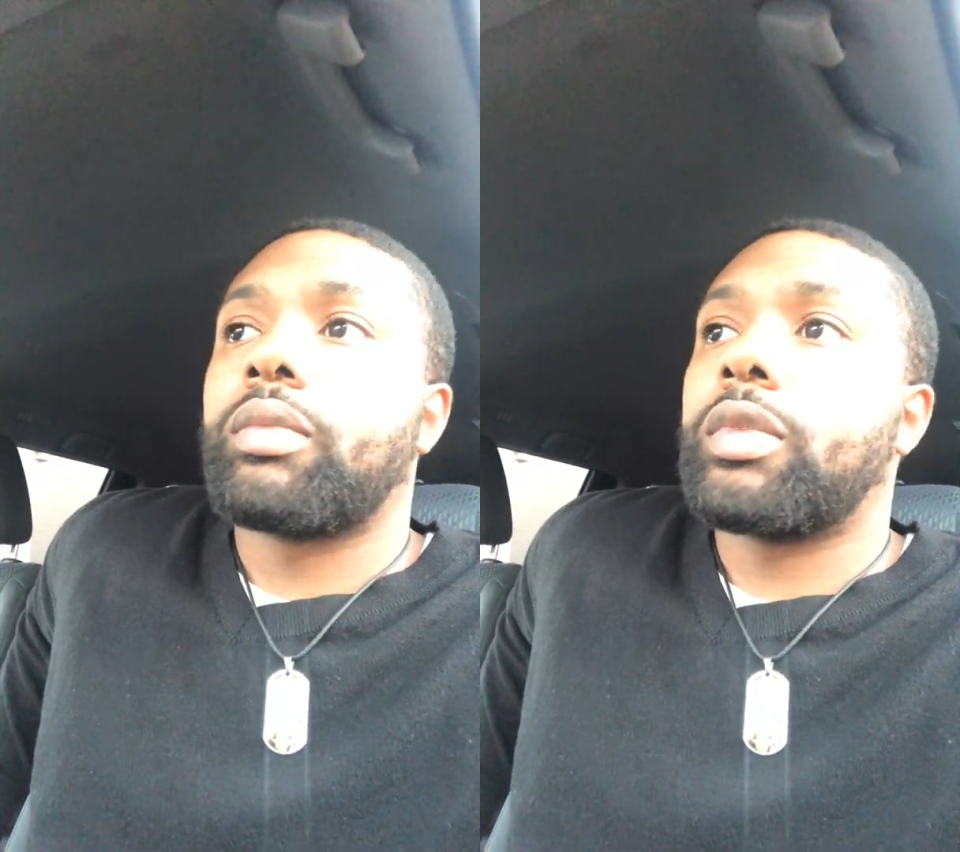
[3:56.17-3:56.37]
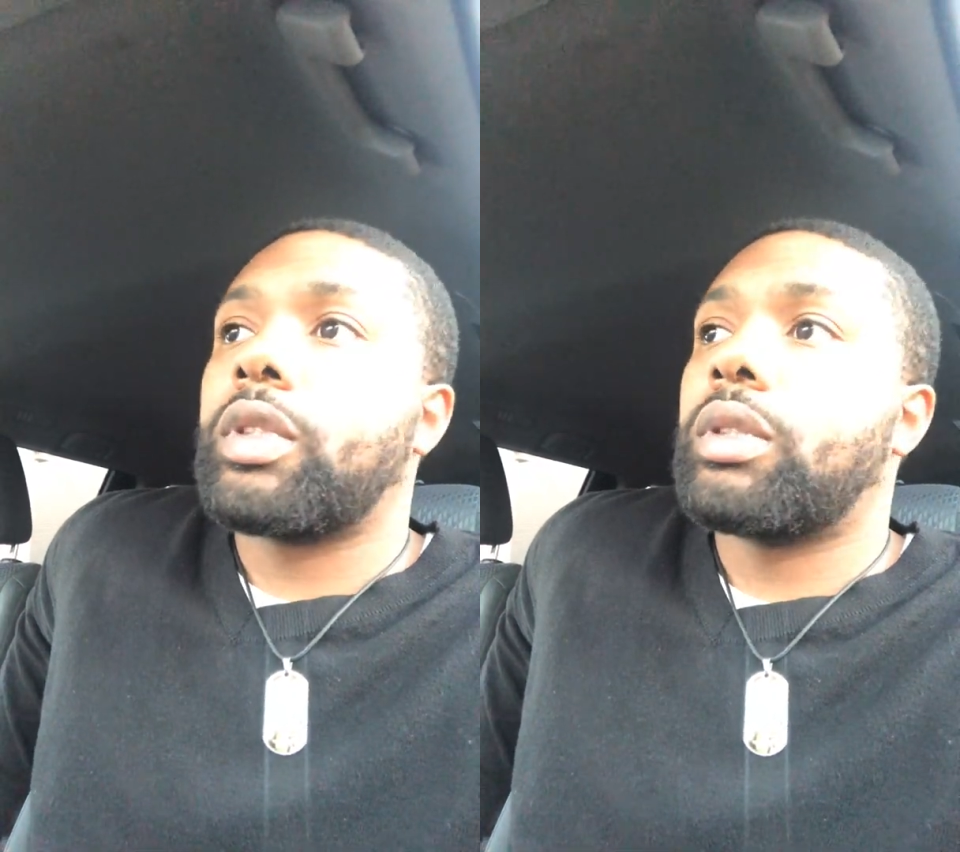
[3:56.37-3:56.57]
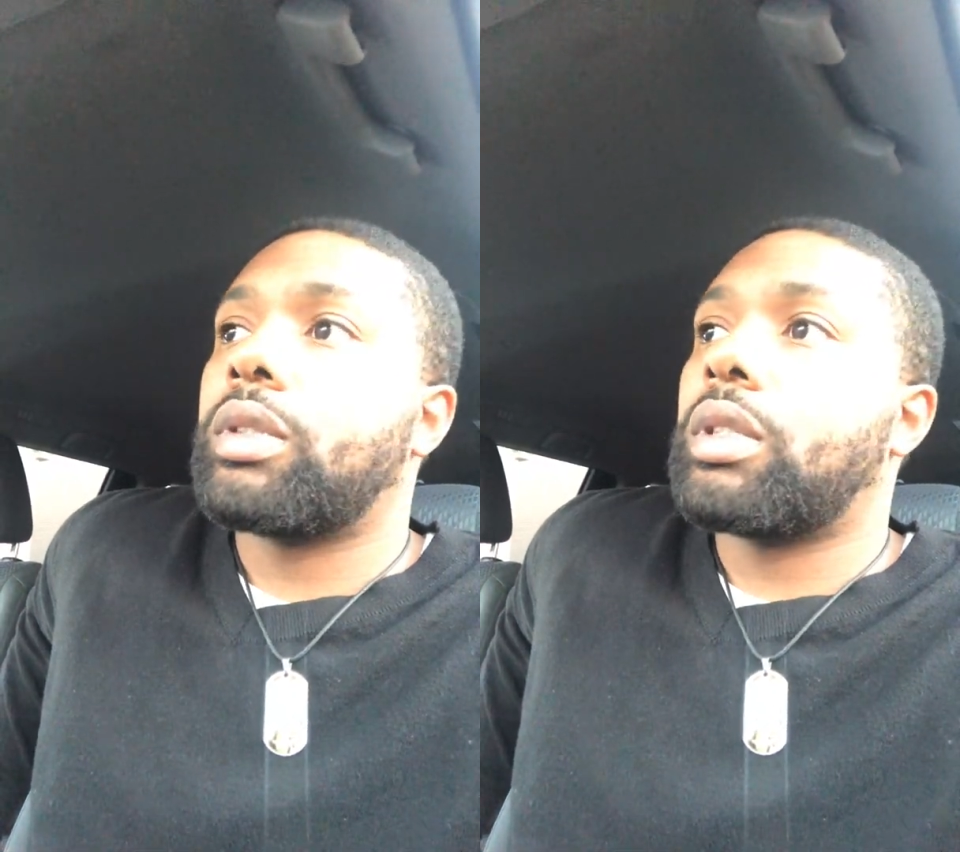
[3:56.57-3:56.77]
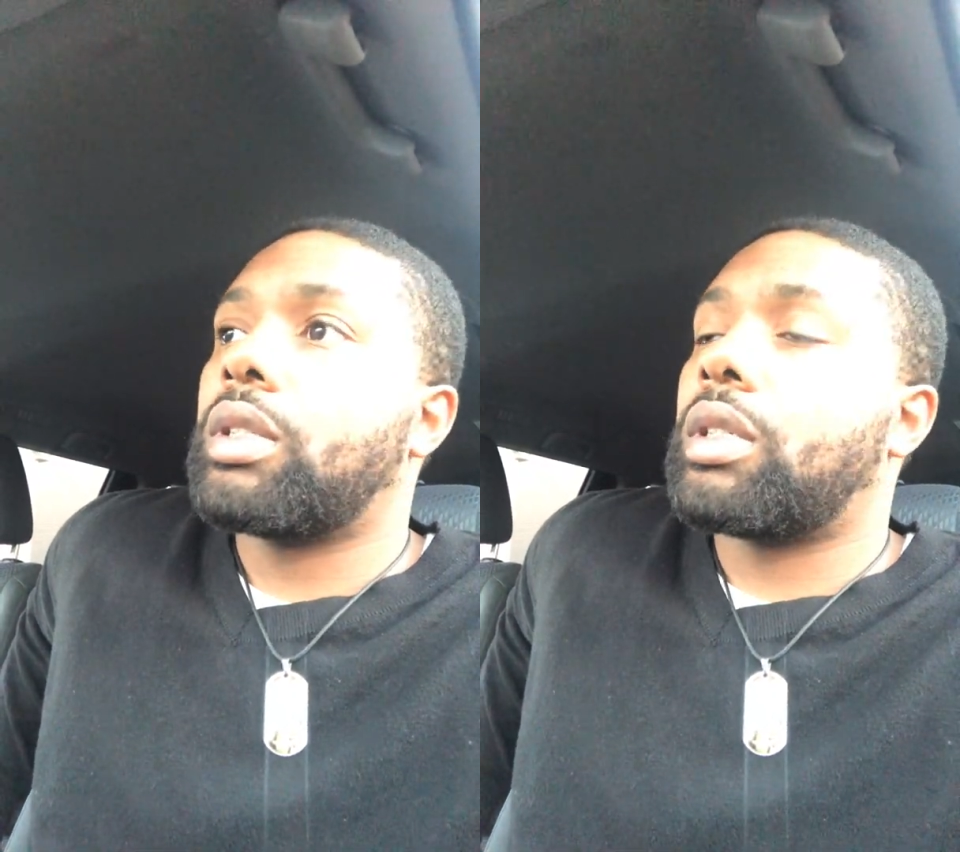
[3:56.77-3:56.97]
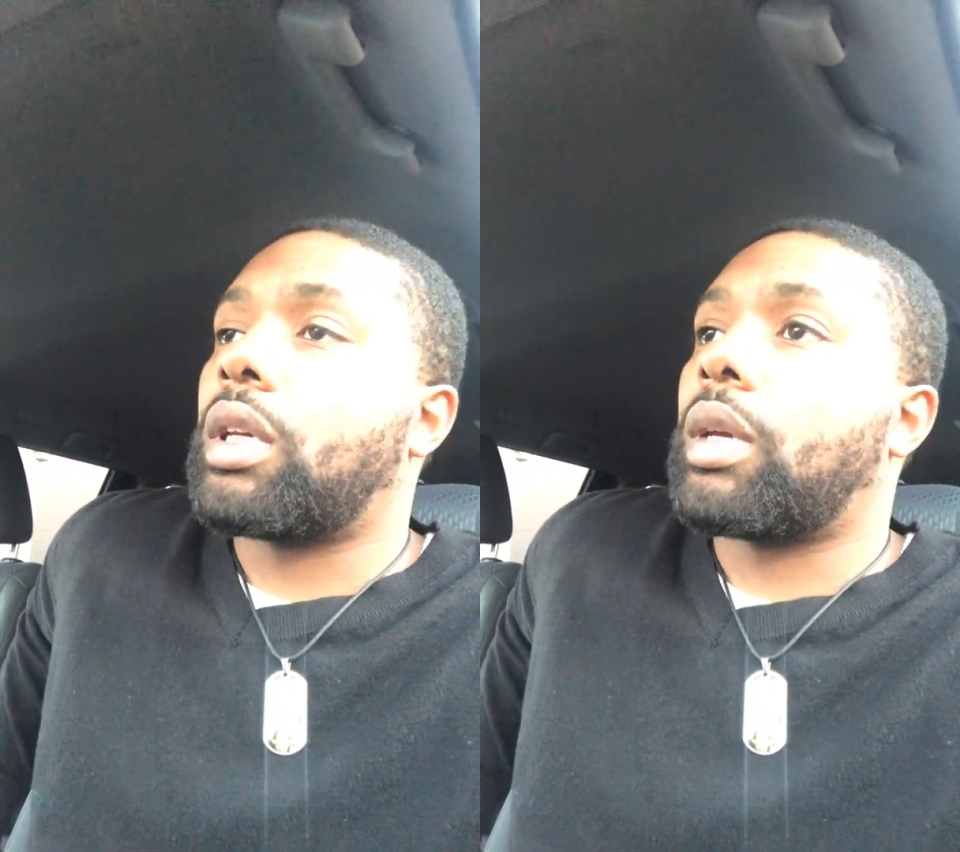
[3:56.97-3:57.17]
What's
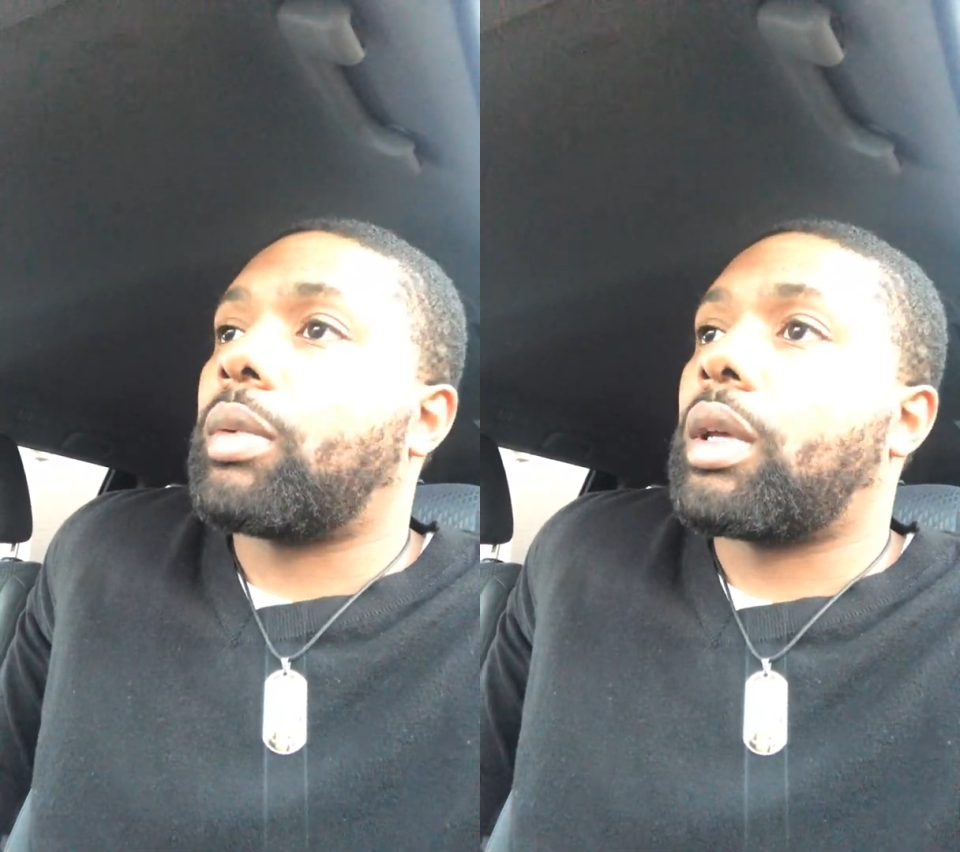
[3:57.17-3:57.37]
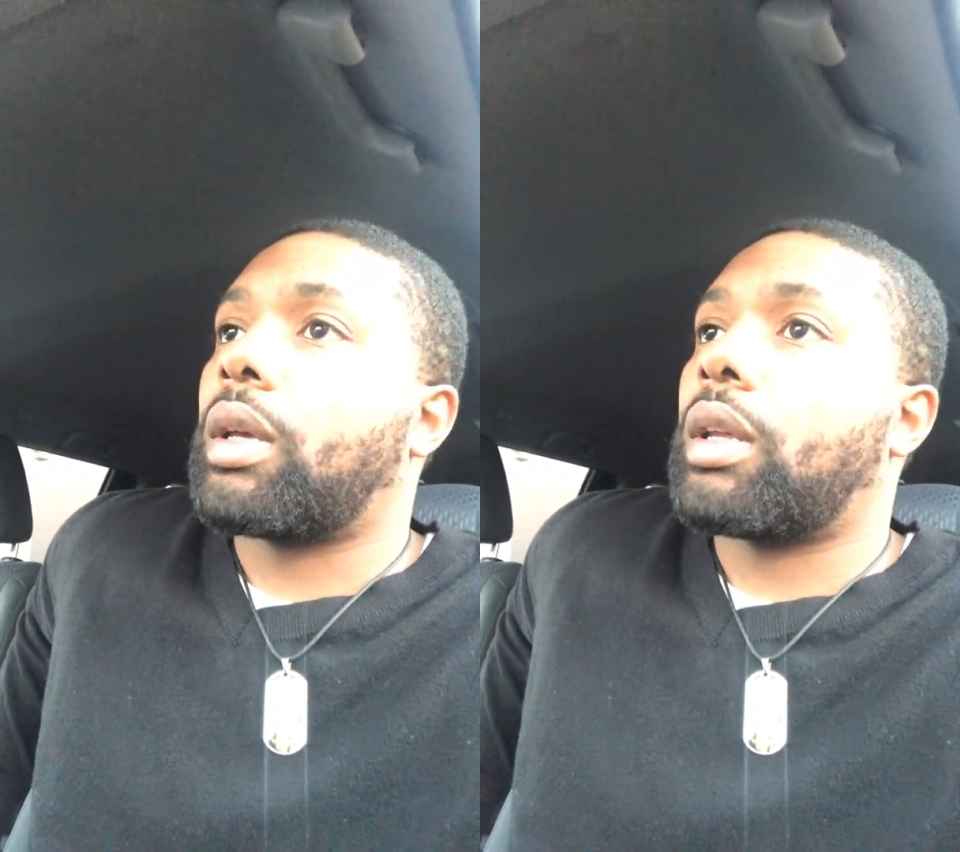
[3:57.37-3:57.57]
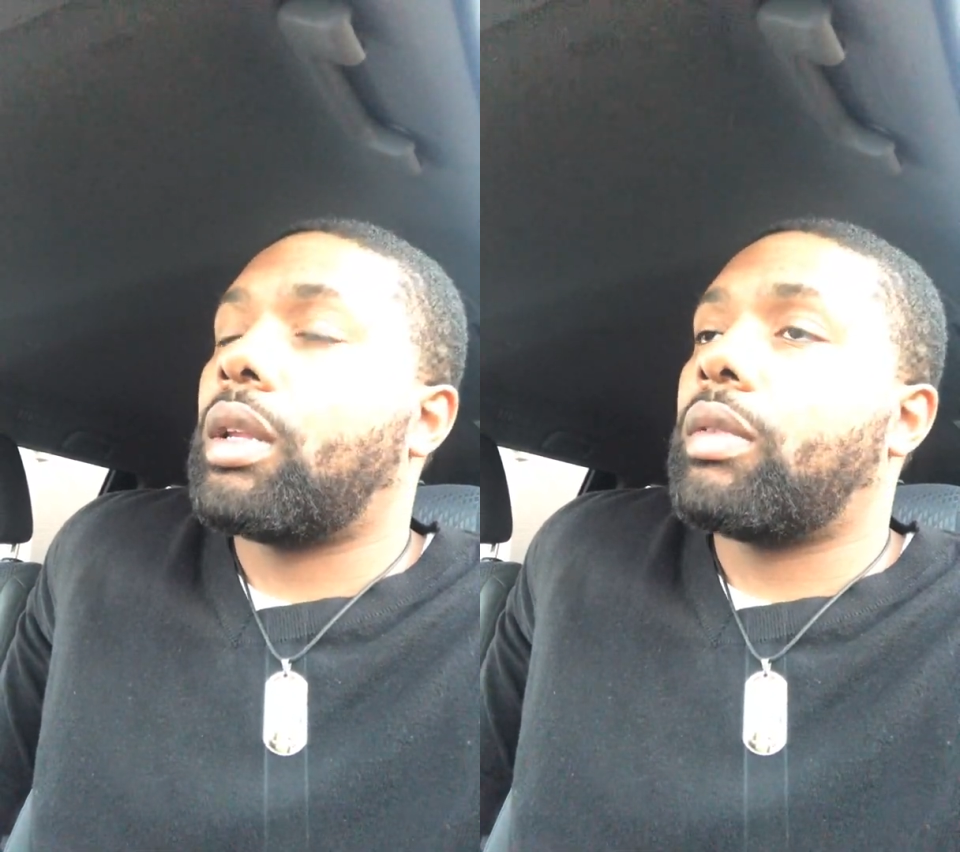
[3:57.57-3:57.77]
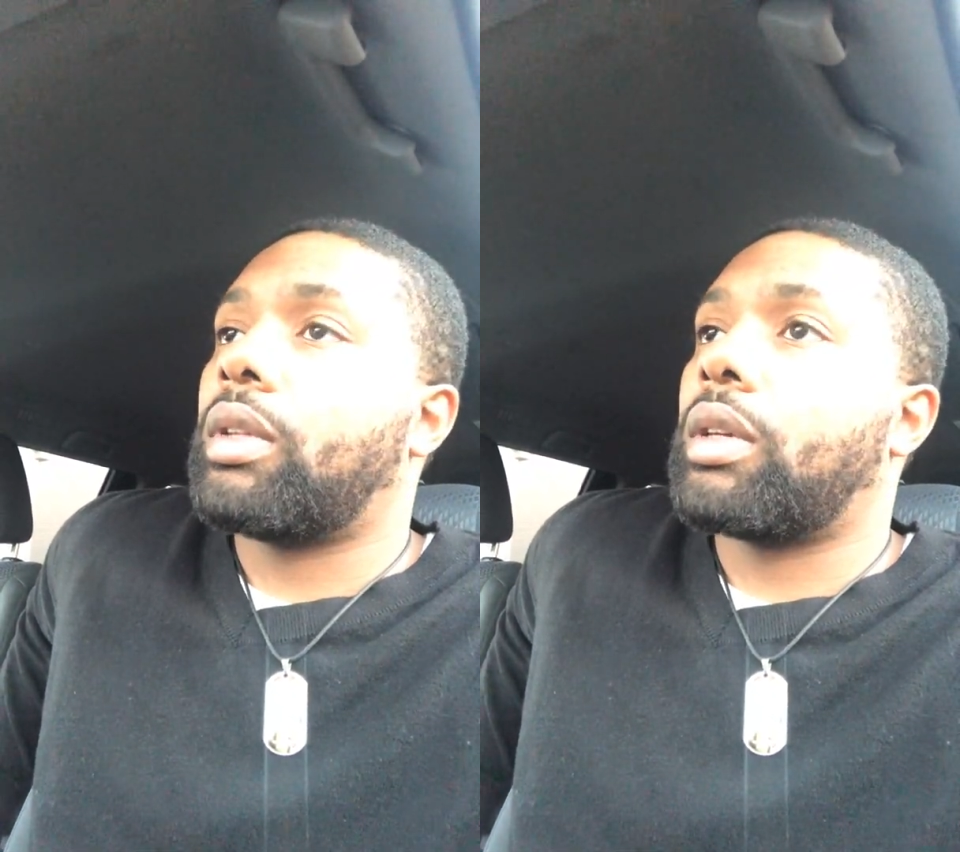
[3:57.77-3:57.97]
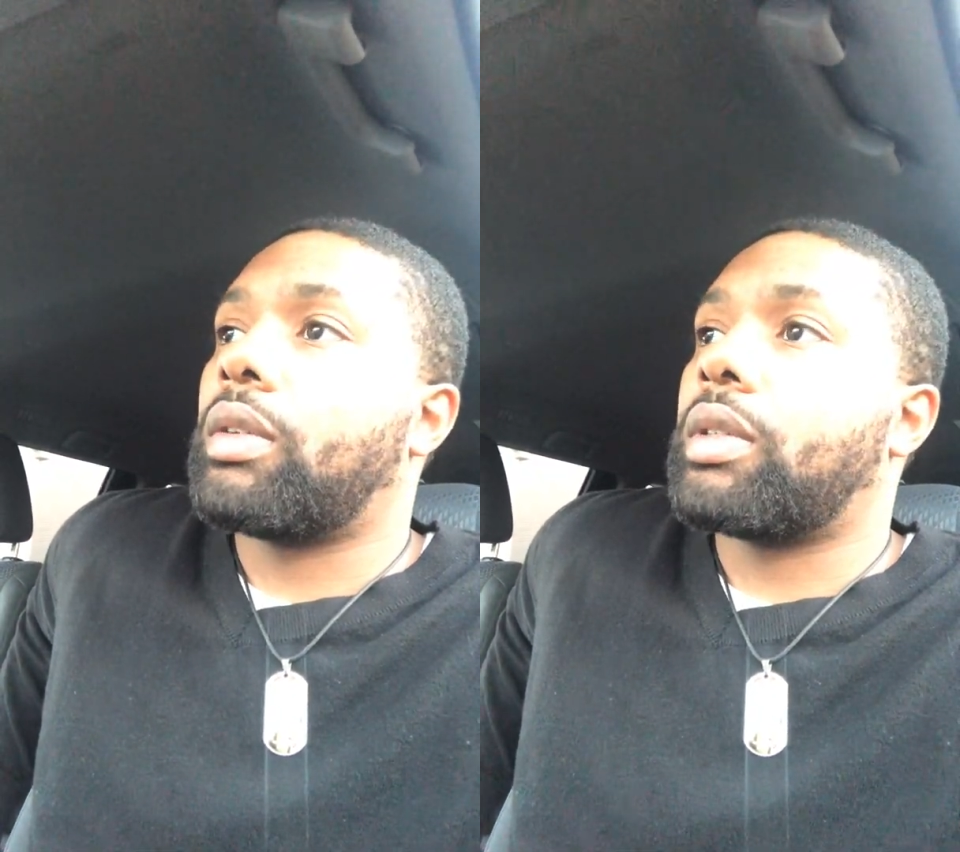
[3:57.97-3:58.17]
his damn now? I can't even think of